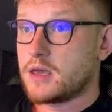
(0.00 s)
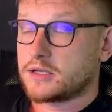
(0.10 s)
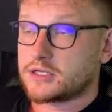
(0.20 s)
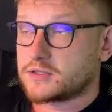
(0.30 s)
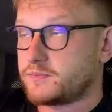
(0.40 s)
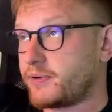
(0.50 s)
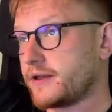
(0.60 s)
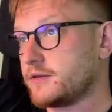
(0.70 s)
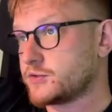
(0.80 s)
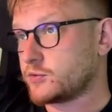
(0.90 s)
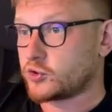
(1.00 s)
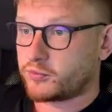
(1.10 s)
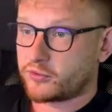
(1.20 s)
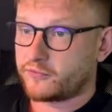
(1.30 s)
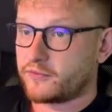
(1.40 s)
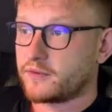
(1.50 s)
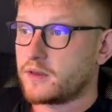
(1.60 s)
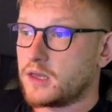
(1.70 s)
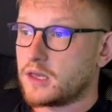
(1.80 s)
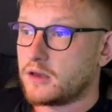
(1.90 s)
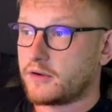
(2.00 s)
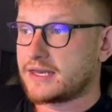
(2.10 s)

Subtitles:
Just spread the social proof. Okay.